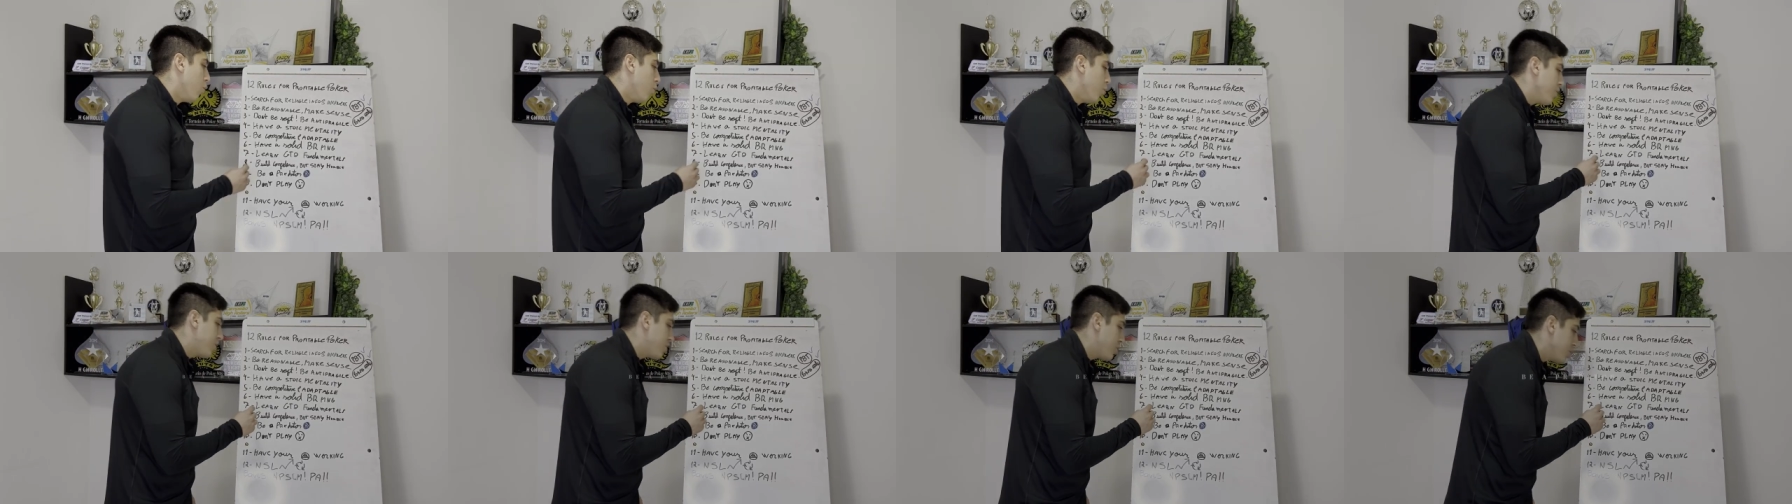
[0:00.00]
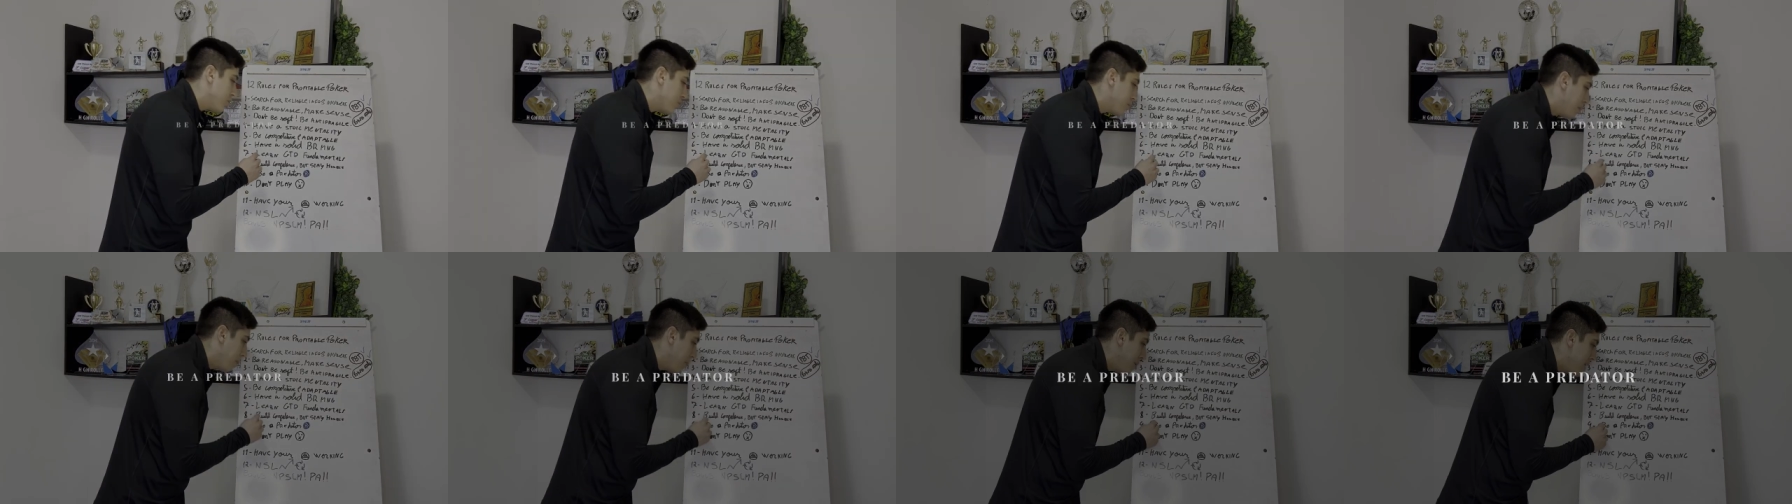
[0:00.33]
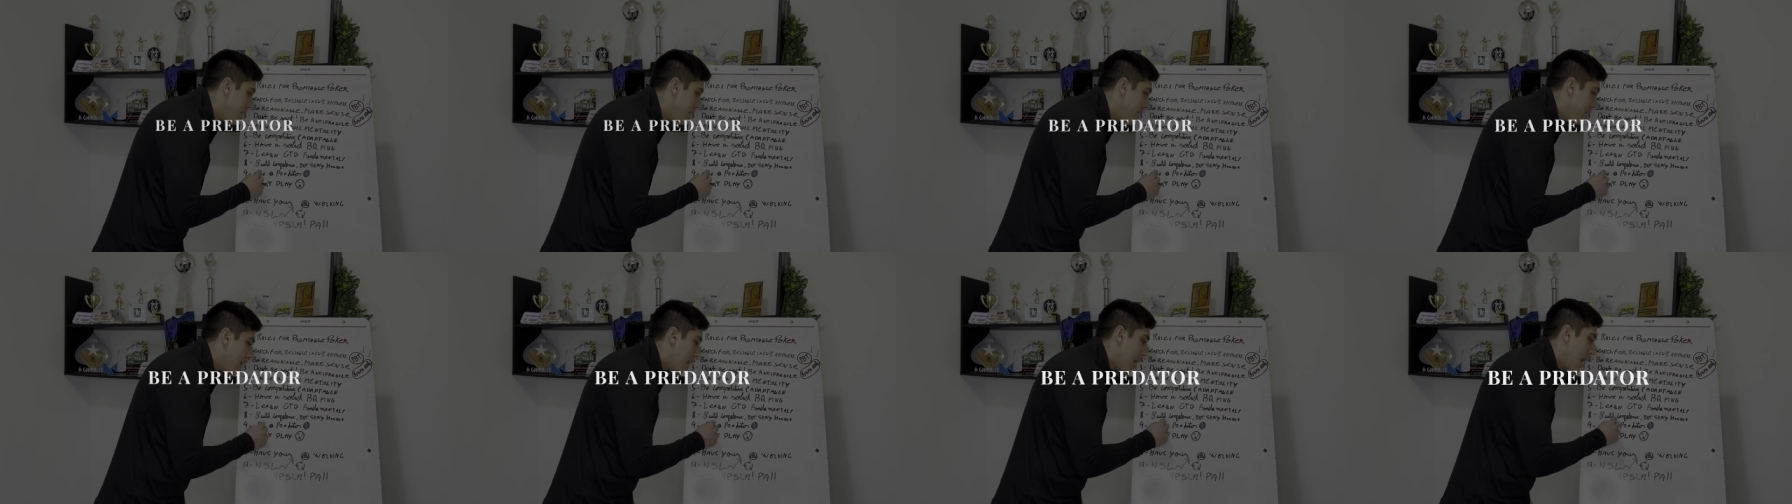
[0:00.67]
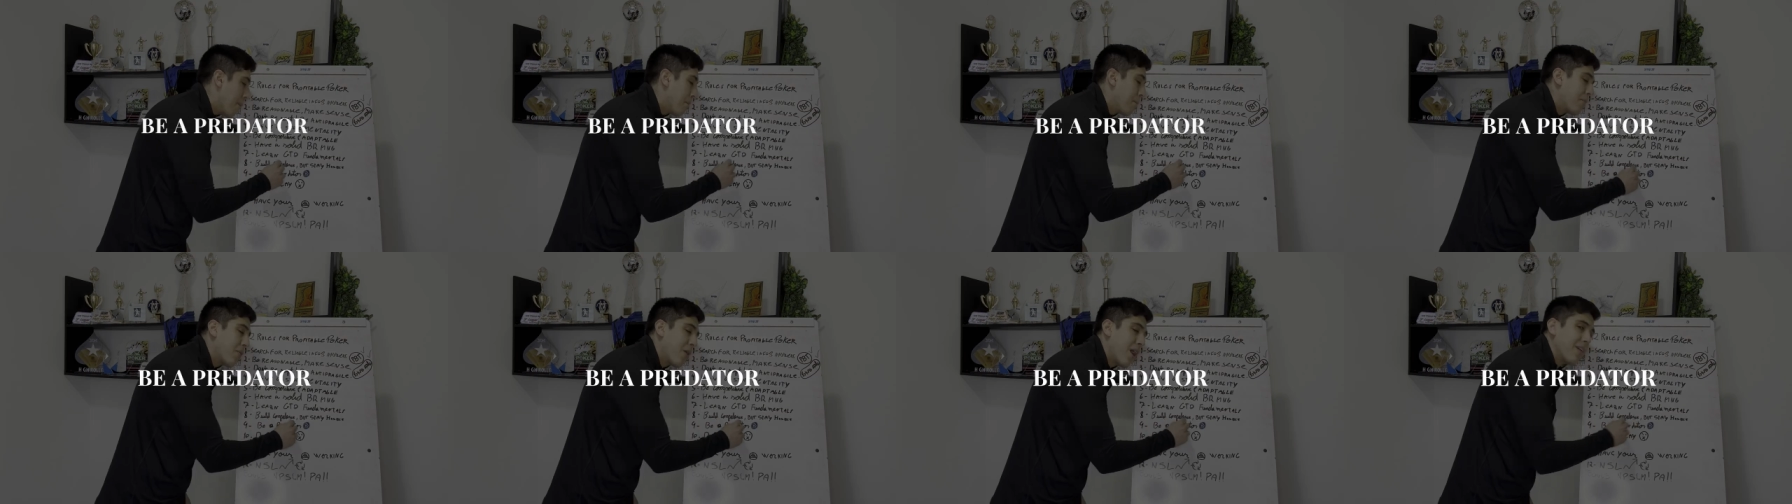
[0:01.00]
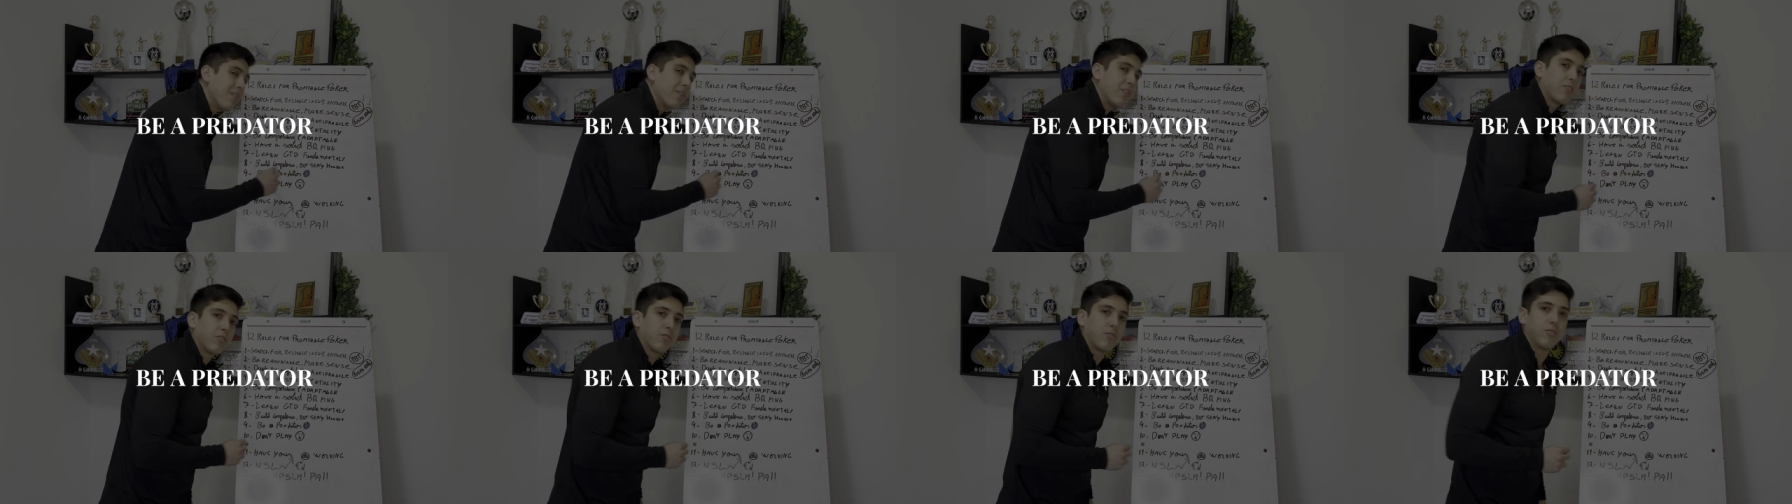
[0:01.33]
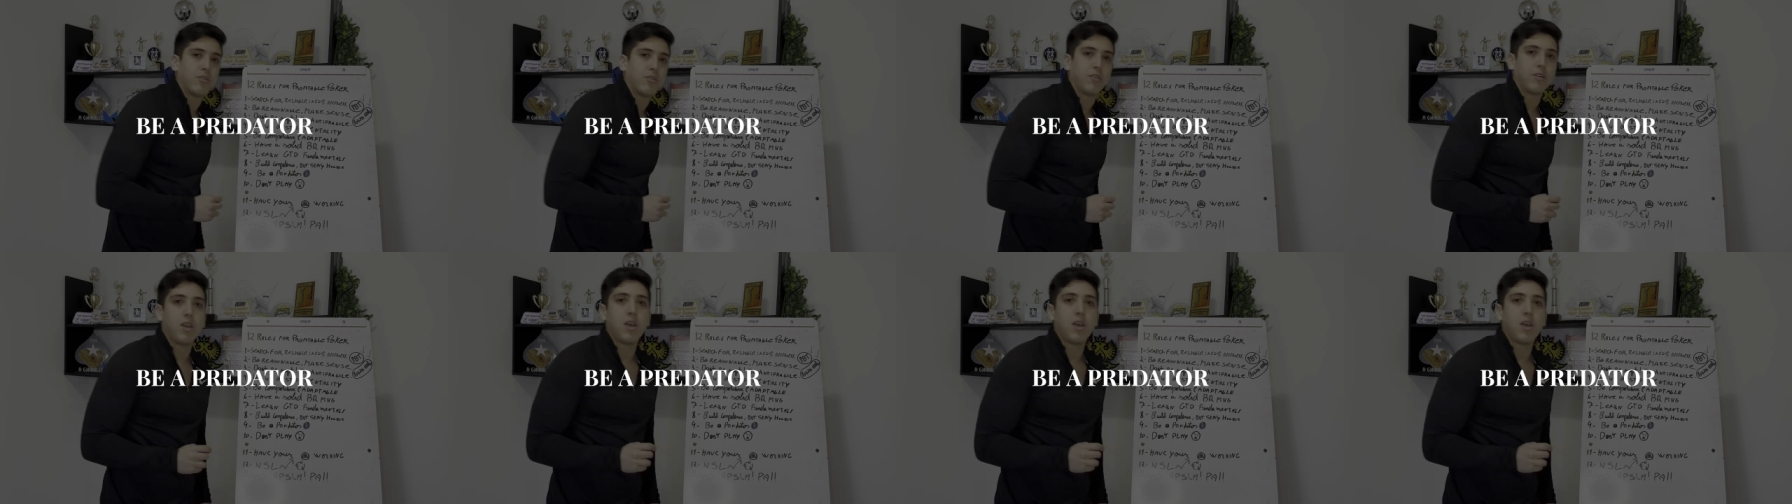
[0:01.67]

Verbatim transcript: which is be a predator.